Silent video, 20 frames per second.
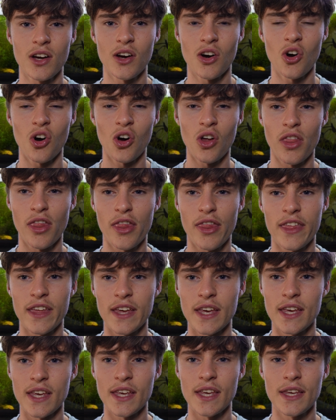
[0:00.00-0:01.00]
on
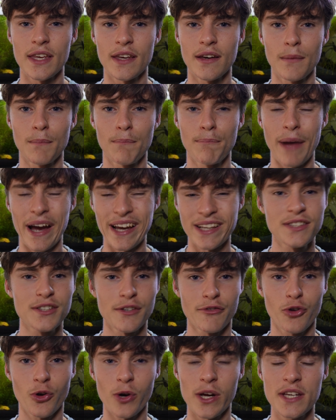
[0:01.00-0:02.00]
the banks
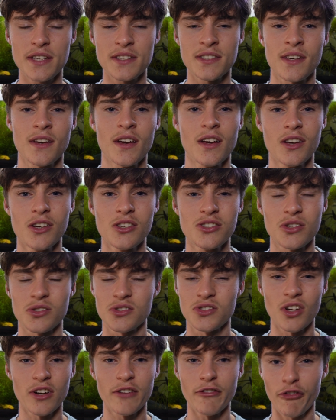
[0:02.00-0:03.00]
of creeks, so
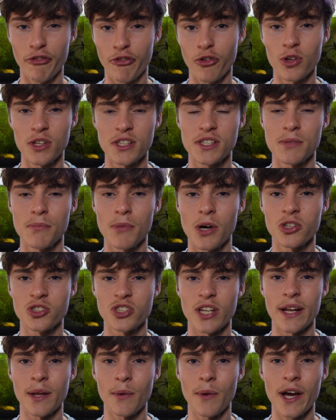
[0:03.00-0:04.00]
it's not even fully
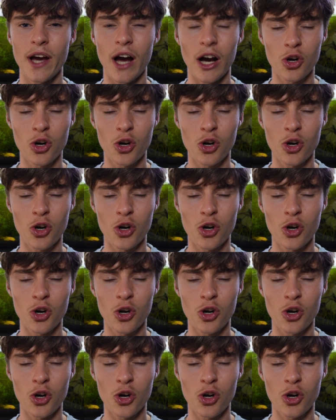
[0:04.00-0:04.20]
submerged anyway.